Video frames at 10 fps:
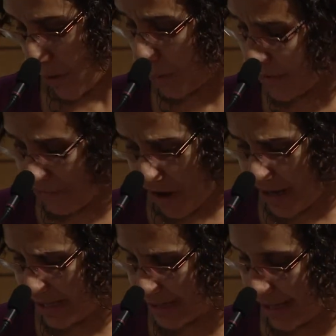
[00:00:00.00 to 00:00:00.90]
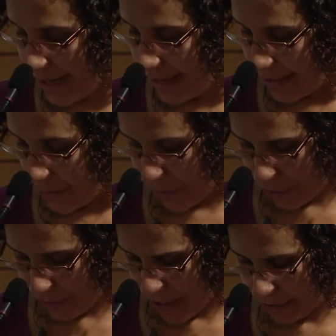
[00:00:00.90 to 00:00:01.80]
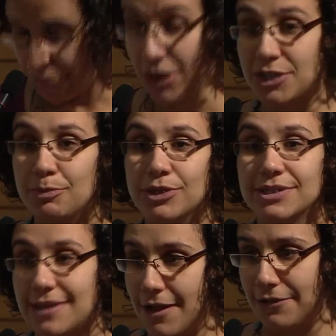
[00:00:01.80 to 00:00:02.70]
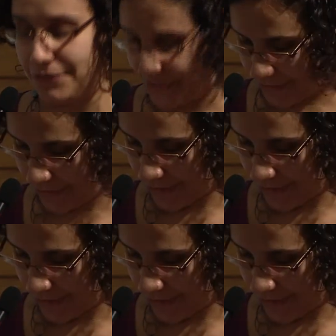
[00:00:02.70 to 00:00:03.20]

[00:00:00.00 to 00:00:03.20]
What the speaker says: We find that we are made of multiple selves,